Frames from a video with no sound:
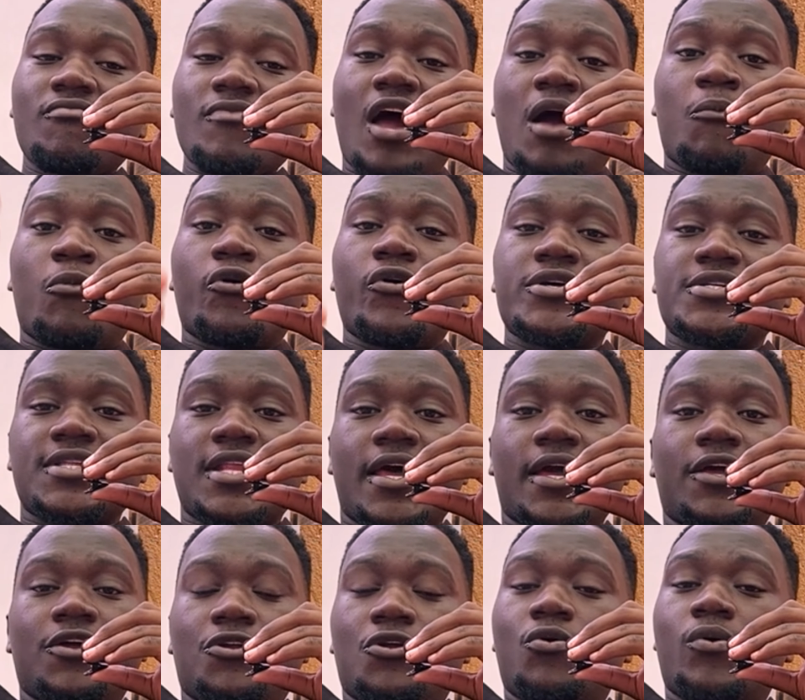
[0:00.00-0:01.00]
I'm always
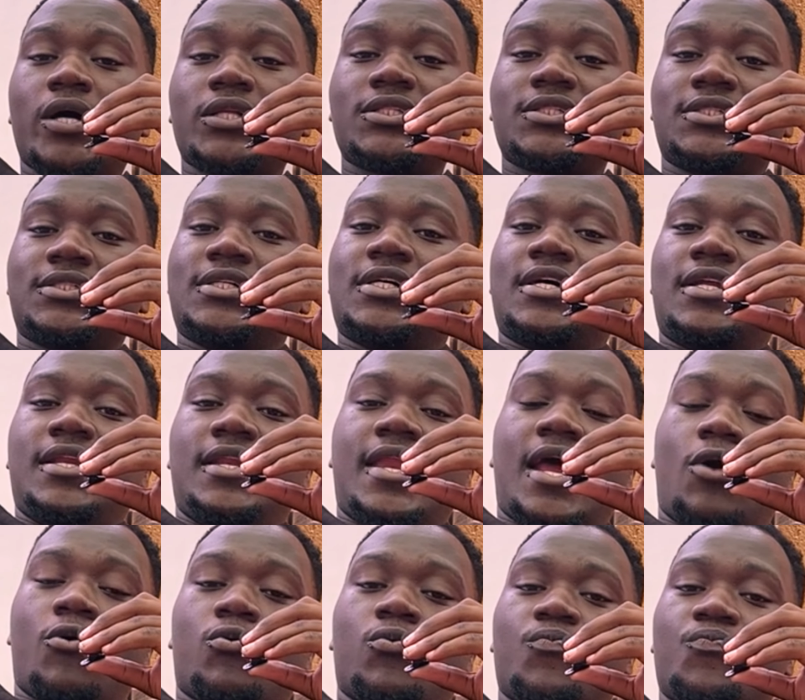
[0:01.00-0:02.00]
like, you know what,
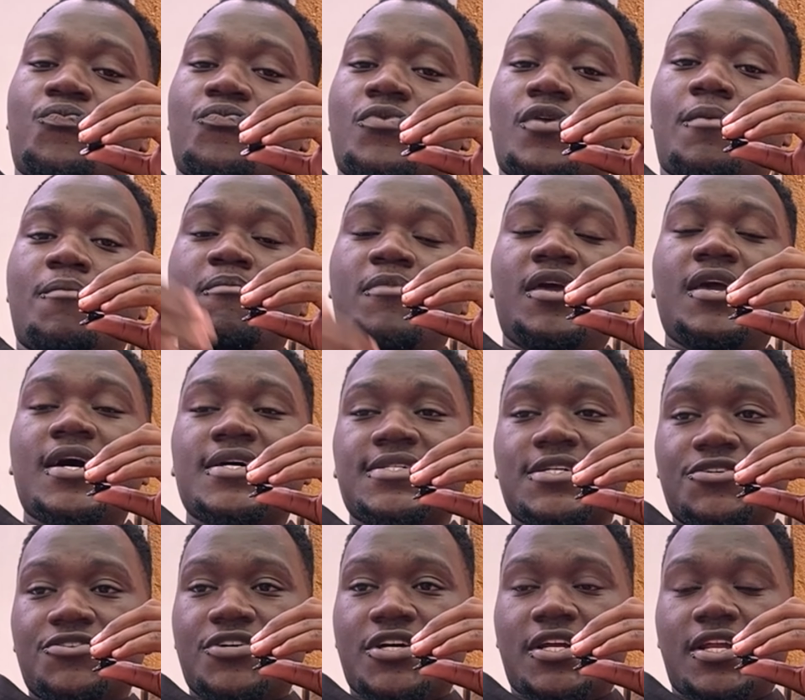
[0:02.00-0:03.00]
now me as a
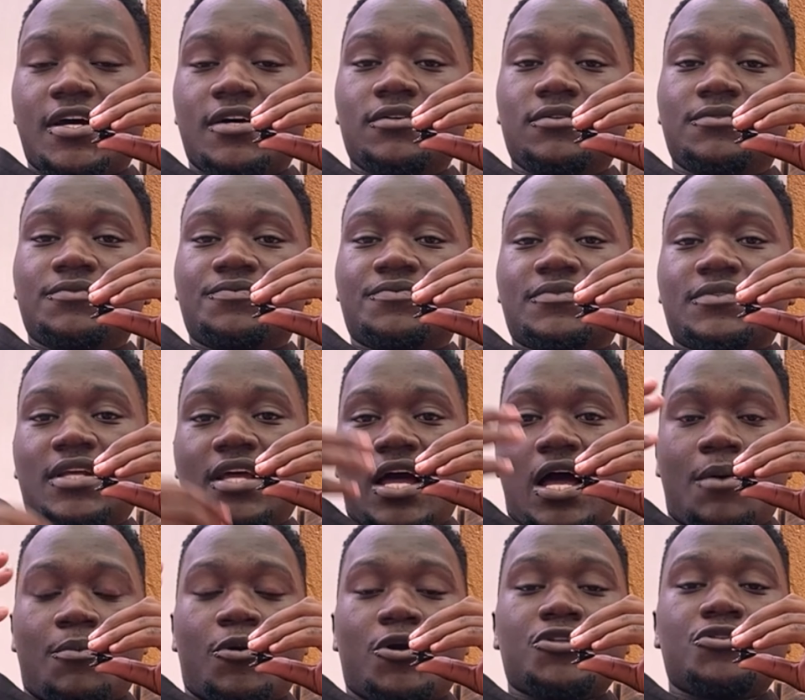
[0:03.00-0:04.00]
trader,
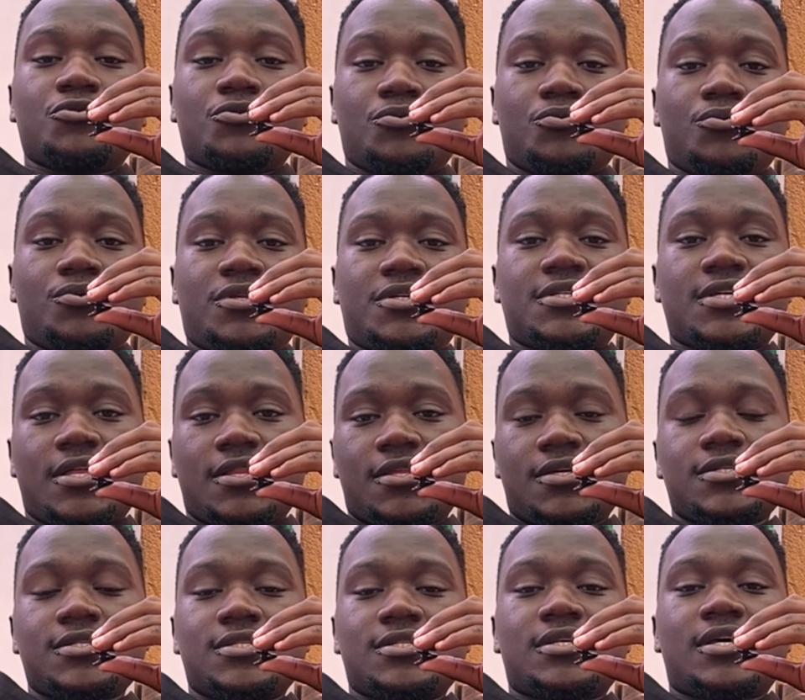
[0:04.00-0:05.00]
I'm going to do this and
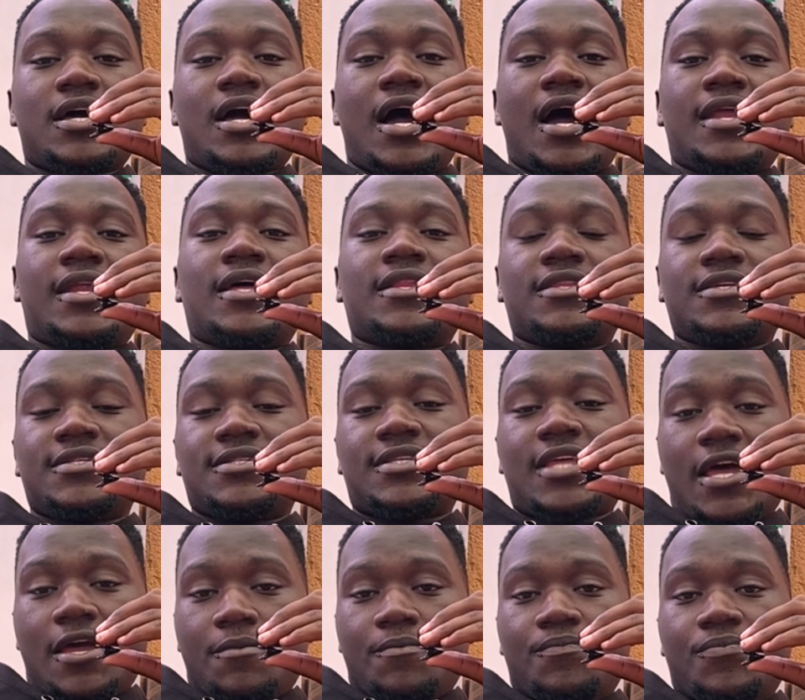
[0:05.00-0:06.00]
this and at this
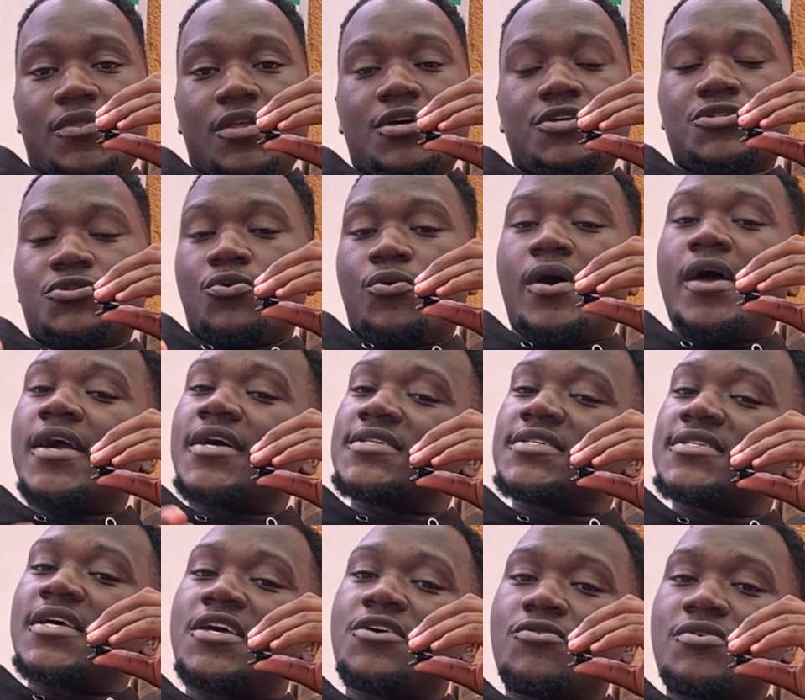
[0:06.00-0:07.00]
time. So
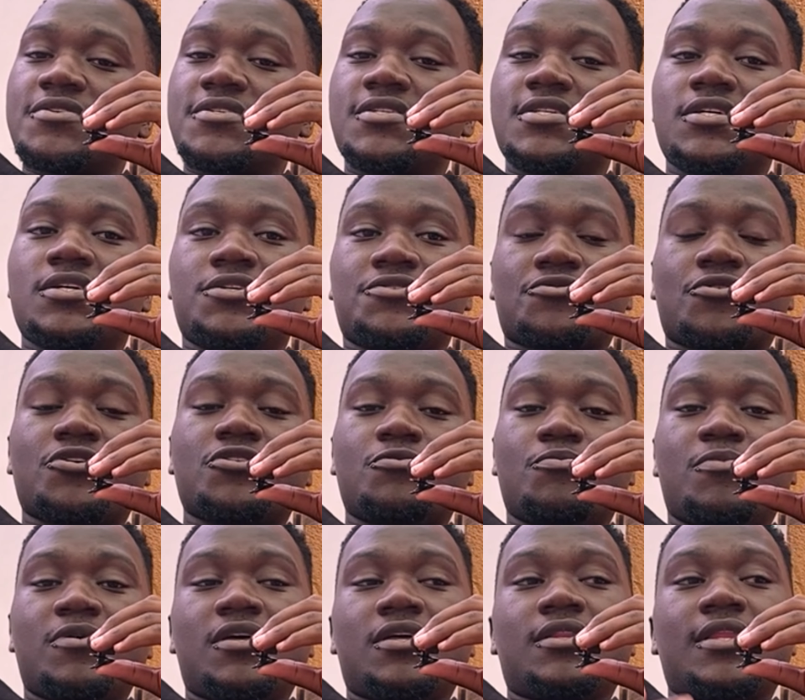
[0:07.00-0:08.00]
XAUUSD is going to
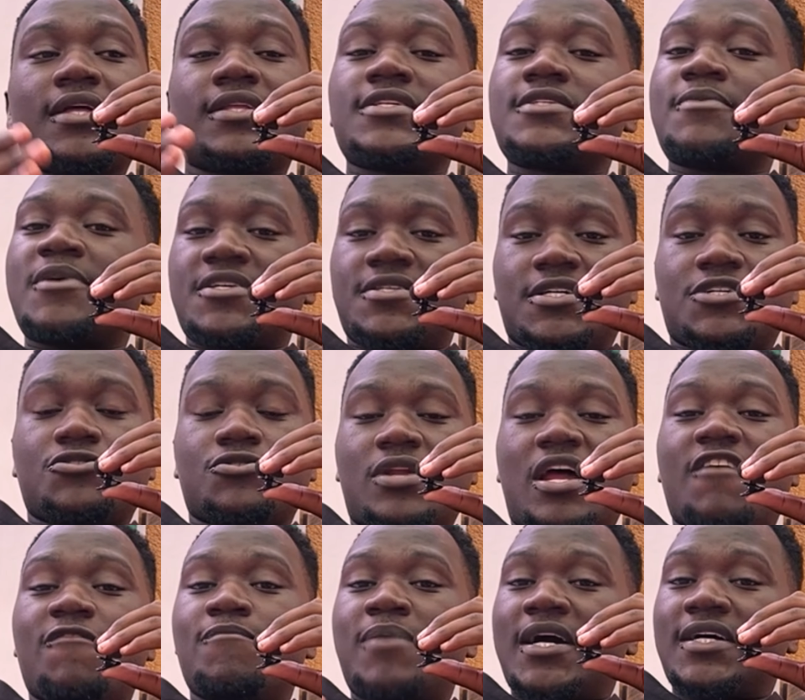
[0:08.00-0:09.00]
be, that is my session.
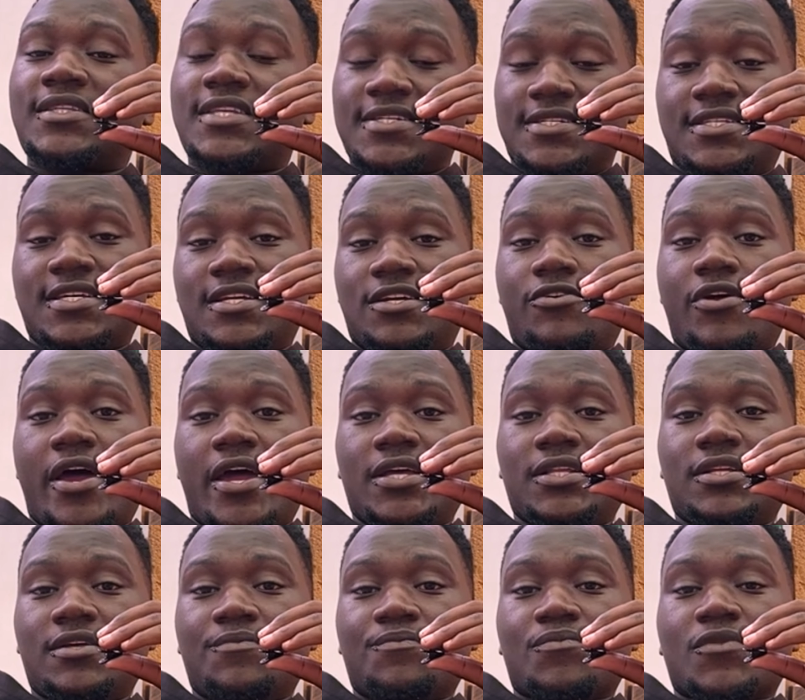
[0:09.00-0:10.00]
I've back tested, right?
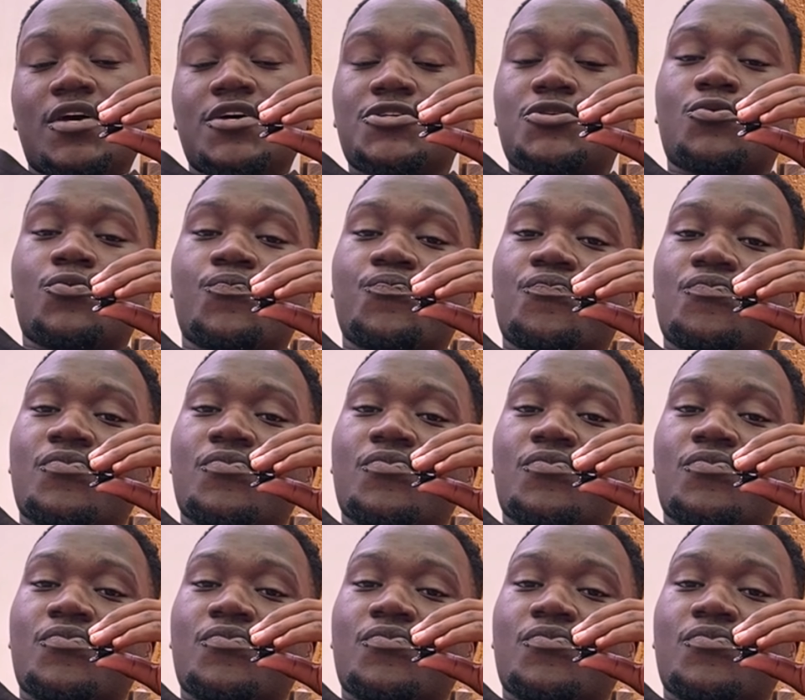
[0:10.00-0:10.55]
So